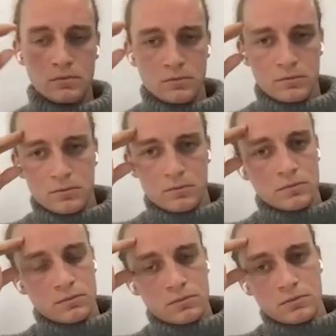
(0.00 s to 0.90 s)

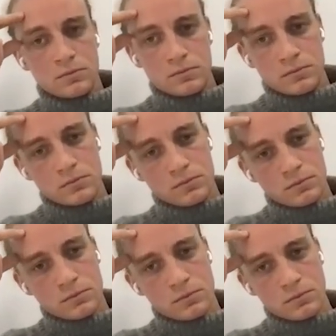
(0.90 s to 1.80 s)

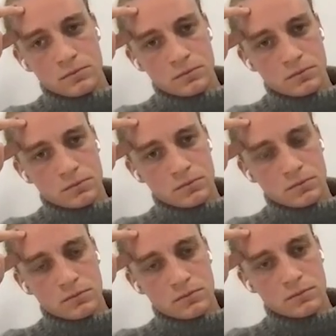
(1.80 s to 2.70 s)

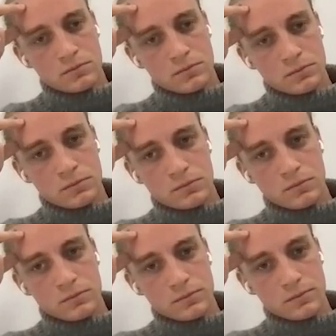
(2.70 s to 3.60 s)

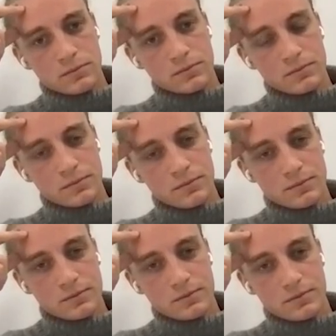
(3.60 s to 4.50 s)

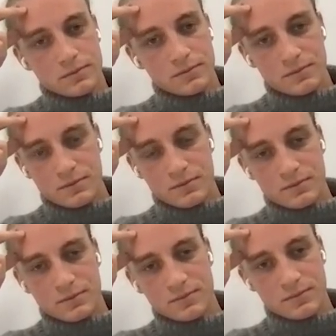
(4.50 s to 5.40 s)

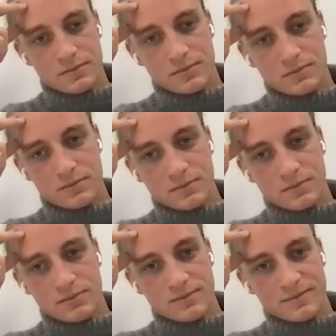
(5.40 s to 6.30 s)

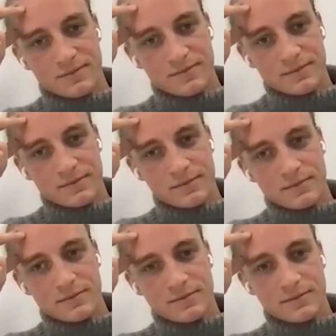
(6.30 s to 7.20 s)

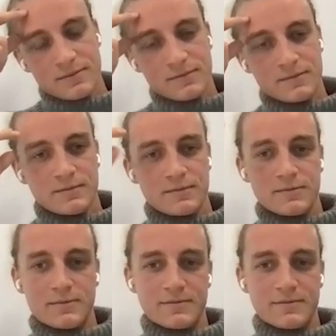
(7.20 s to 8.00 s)
(silent)